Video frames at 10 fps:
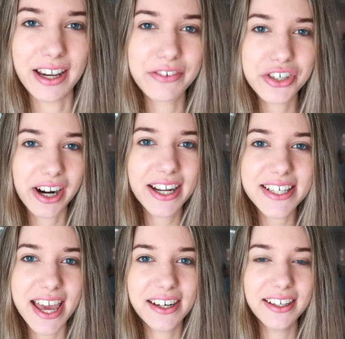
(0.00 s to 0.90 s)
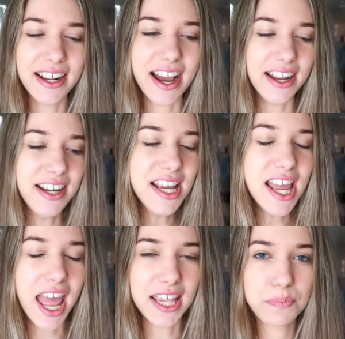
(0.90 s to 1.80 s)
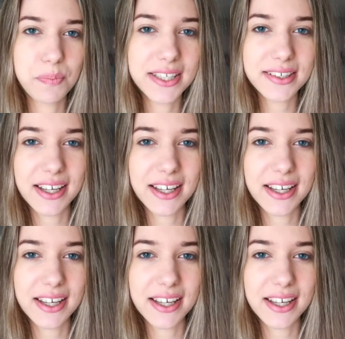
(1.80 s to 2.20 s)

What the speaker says: I've tried to edit it out as best